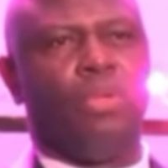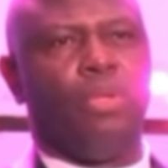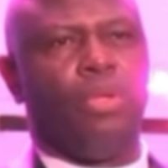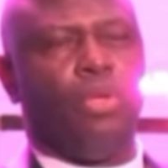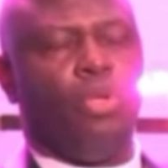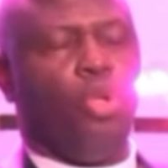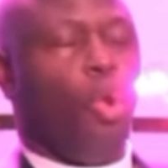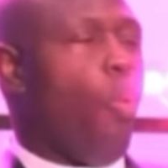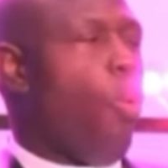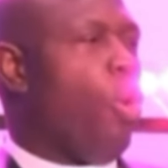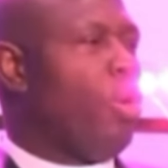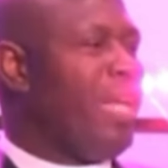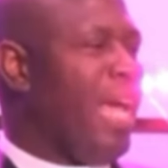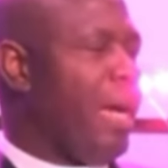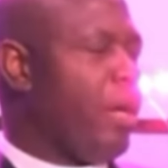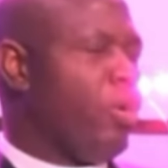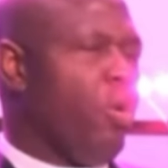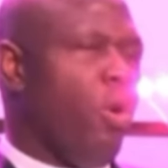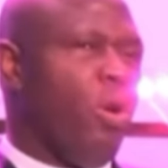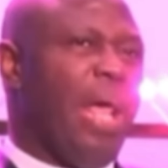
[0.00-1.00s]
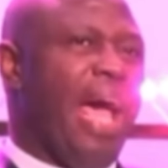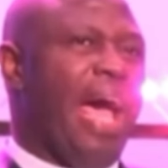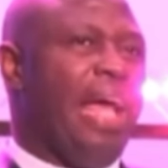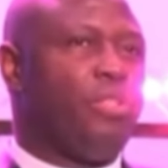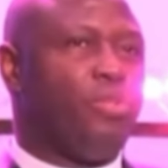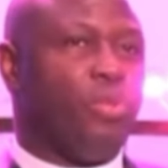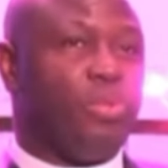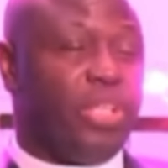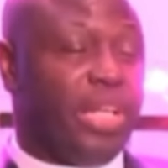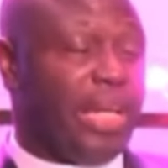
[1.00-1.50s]
No wonder God had
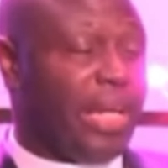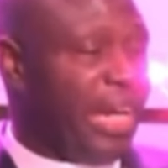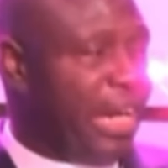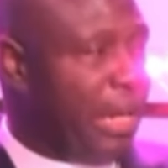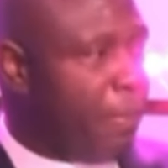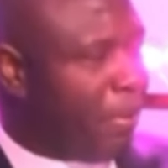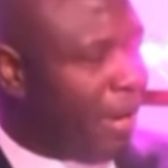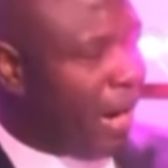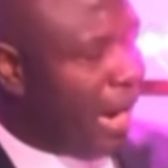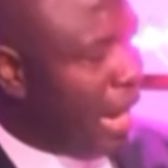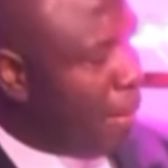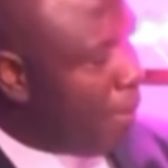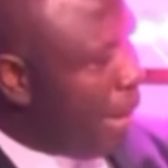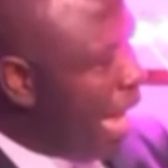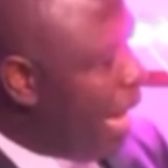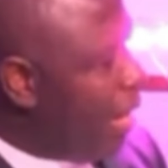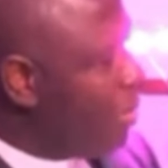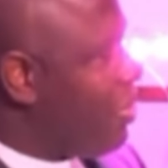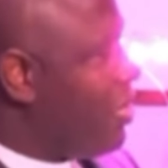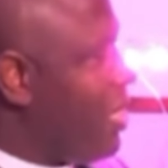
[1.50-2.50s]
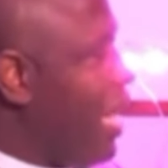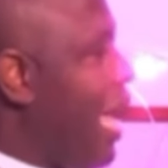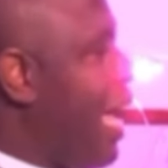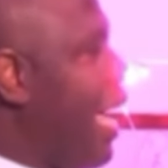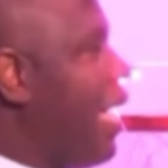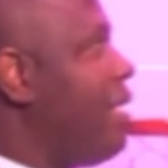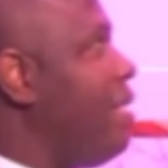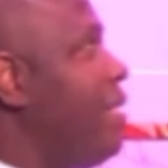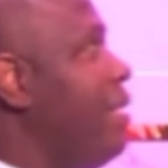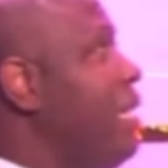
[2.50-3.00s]
to take Abraham outside
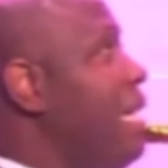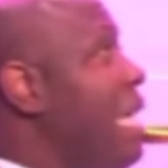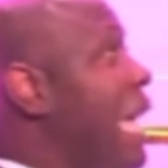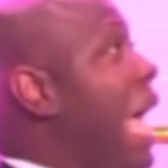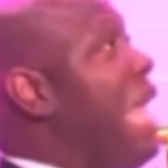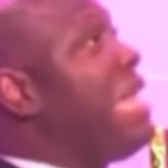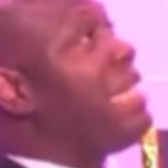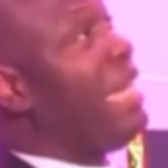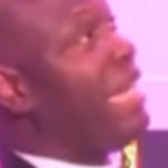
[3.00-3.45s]
and said,